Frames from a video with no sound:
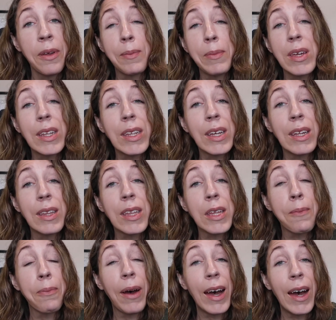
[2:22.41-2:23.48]
immediately
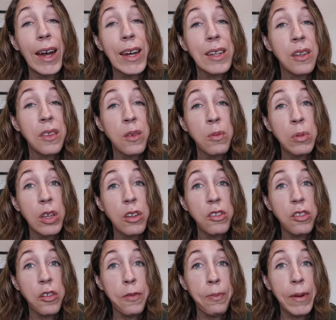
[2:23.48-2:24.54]
behind the
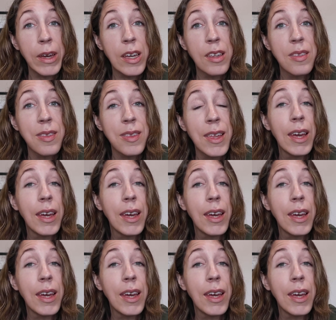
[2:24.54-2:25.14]
wheelchair space